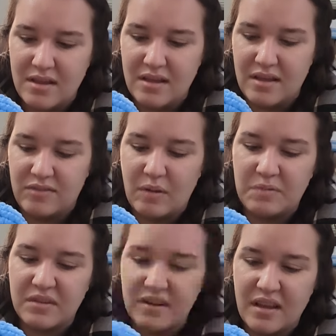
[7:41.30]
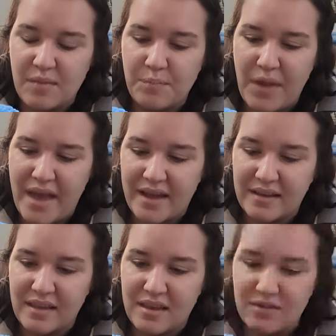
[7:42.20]
And so I was gonna come
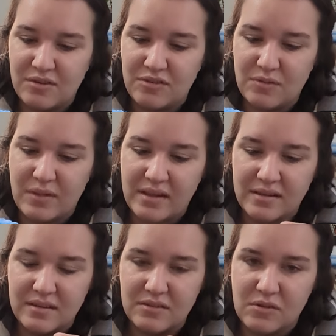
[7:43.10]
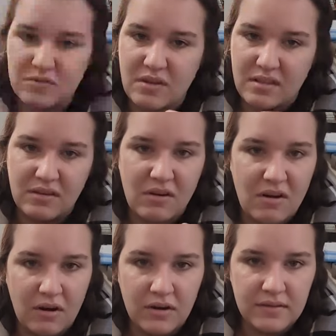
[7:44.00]
back and do like crochet little
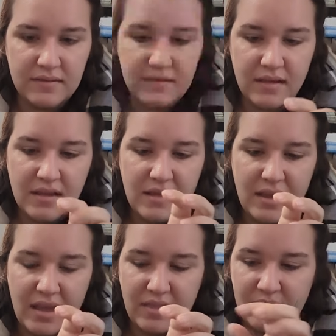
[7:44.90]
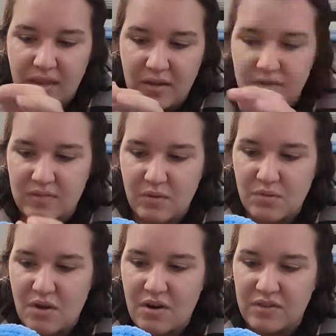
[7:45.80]
hearts and then like sew the
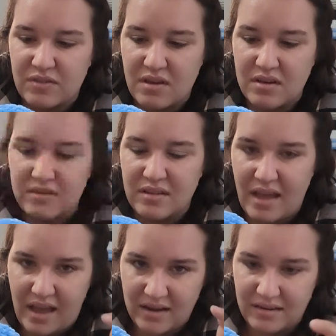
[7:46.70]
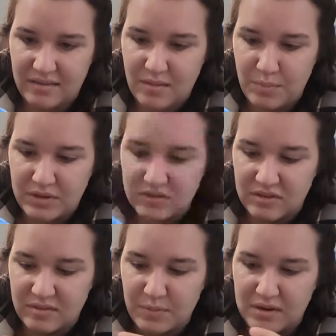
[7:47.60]
hearts on to act as the
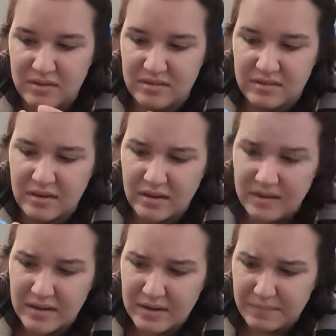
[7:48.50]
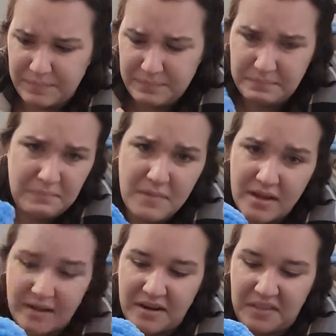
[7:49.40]
pinchers, but I just
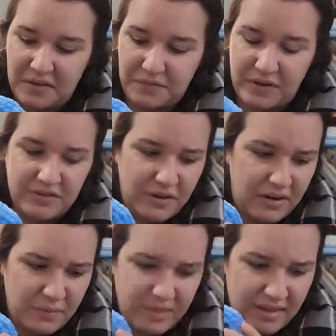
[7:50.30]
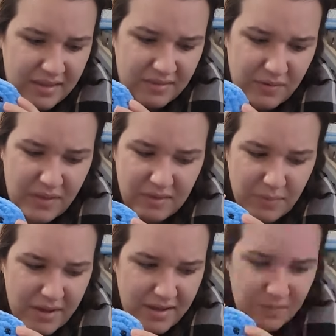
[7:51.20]
got a little frustrated with it, and so that's
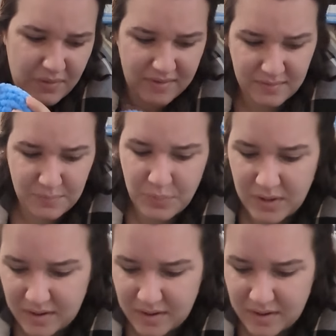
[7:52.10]
why it was put